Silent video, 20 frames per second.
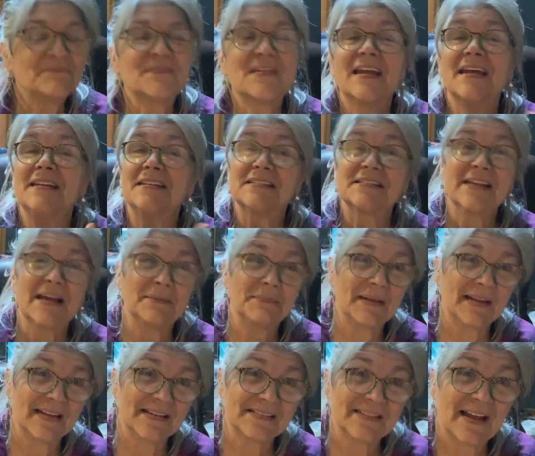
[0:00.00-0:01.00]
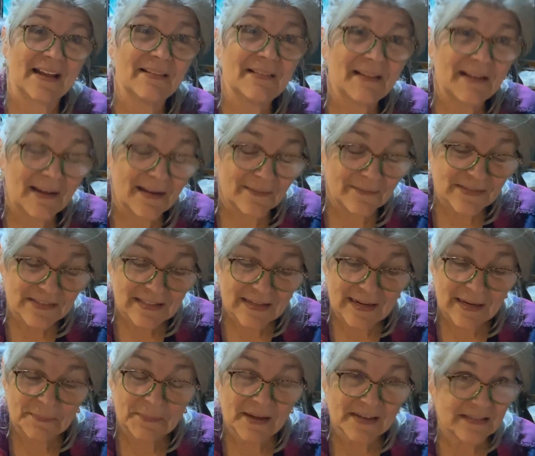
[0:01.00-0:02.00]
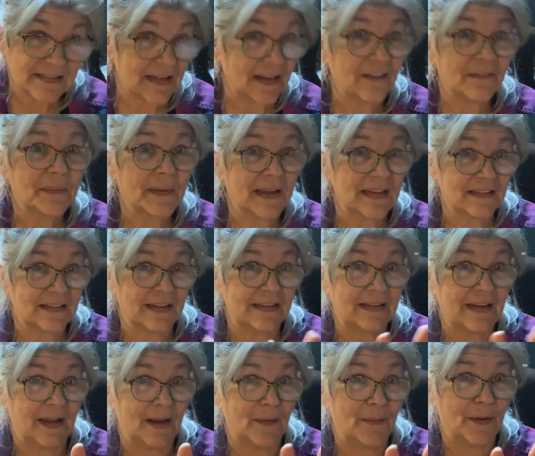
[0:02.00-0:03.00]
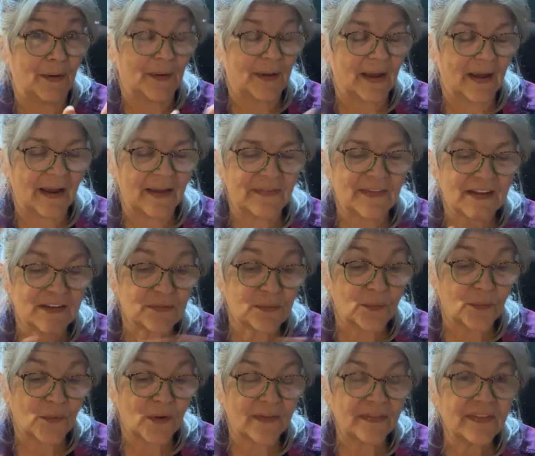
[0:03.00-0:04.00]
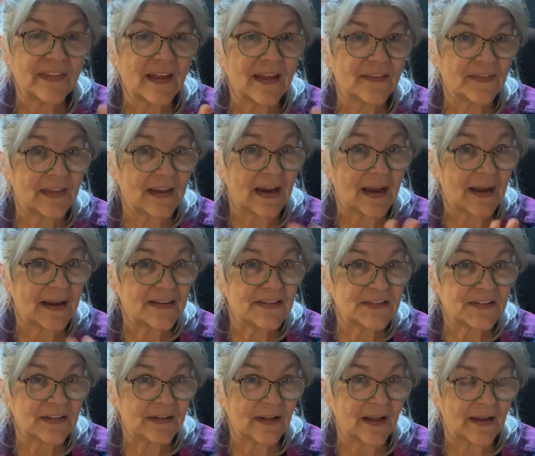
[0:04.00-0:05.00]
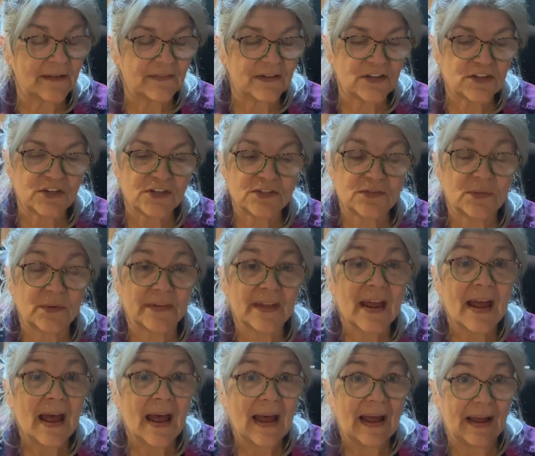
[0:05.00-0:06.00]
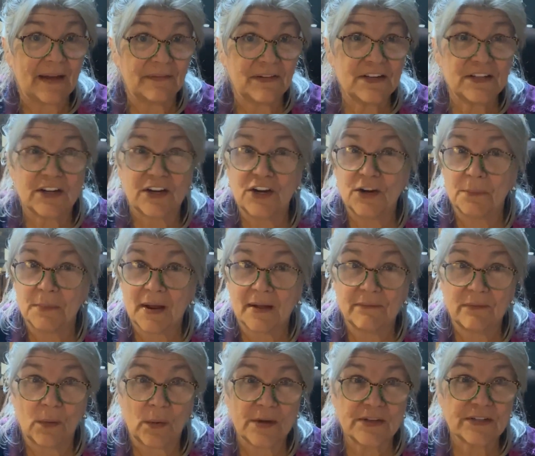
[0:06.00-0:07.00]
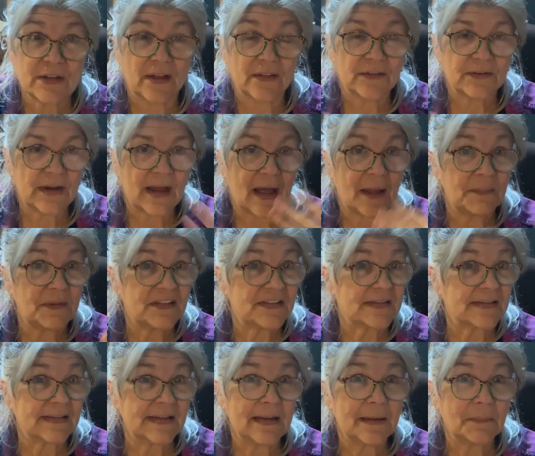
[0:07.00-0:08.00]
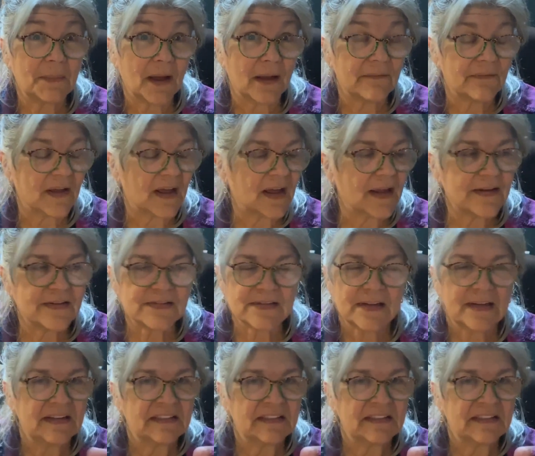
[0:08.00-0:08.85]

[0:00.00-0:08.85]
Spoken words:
And it's not because I love seeing myself, because I don't, okay? That's one thing that I still have issues with, having to hear my voice all the time and seeing my face.